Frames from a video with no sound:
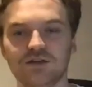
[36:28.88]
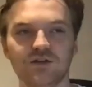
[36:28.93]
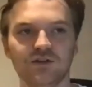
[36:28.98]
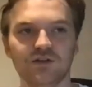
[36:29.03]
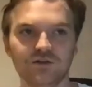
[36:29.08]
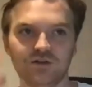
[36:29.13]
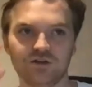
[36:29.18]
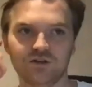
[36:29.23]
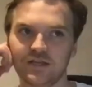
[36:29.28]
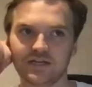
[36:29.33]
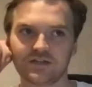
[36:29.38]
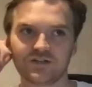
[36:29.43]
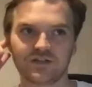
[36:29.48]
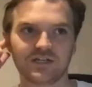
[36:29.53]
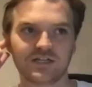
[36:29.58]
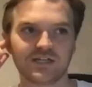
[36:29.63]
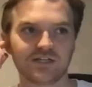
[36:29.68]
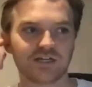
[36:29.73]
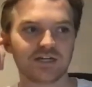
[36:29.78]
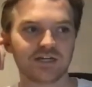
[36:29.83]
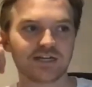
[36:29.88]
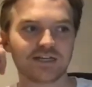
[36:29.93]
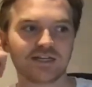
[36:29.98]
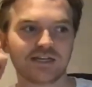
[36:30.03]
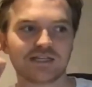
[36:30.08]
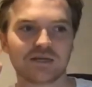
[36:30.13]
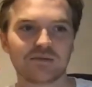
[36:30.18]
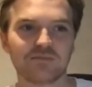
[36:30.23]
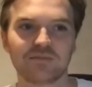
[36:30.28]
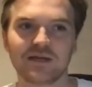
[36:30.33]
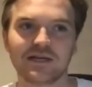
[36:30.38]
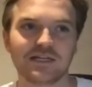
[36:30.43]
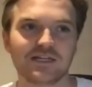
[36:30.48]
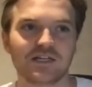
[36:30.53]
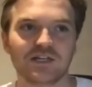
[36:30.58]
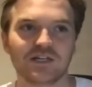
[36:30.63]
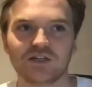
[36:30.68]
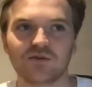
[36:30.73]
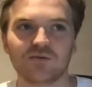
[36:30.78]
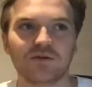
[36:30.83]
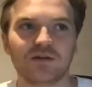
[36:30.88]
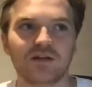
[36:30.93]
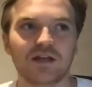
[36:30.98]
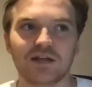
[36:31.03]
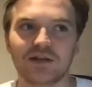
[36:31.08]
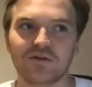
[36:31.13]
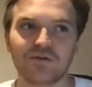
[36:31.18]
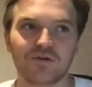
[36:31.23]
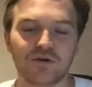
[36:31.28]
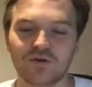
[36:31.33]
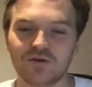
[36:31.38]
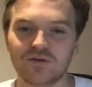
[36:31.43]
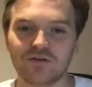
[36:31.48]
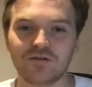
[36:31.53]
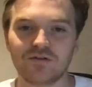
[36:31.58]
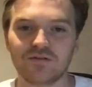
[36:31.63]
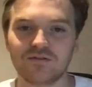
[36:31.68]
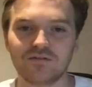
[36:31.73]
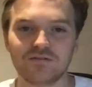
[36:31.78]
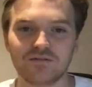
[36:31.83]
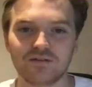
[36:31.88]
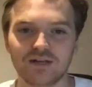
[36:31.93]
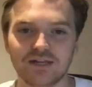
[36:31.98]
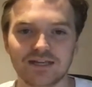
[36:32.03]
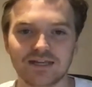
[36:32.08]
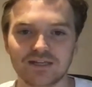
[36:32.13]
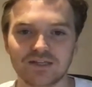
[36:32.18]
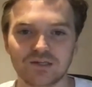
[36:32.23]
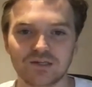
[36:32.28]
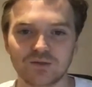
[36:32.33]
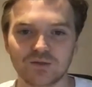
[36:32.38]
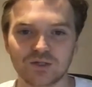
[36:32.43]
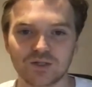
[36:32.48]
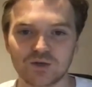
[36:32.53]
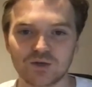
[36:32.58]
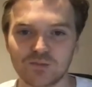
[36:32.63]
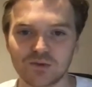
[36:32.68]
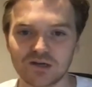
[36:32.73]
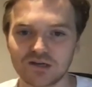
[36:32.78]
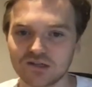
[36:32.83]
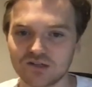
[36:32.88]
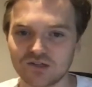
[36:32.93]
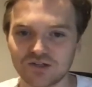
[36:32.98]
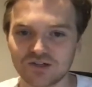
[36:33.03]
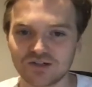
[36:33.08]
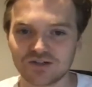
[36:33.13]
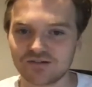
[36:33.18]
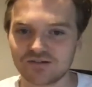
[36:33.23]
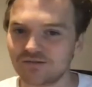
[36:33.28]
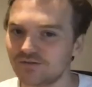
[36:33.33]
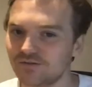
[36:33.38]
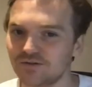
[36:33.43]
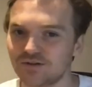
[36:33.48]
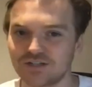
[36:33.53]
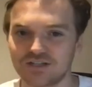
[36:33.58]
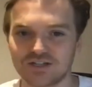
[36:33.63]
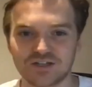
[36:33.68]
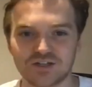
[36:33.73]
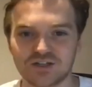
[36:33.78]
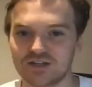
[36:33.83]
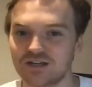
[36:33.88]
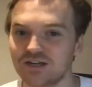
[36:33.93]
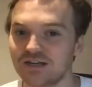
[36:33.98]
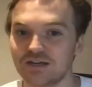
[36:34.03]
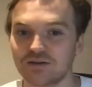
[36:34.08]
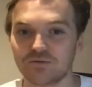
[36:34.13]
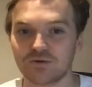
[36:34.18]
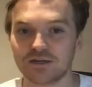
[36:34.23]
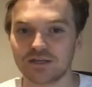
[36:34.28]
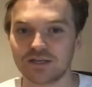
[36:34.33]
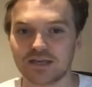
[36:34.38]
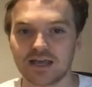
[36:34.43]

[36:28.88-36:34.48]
do you do that strategically? There's some pages you would like not link to so much, or is it just a link where you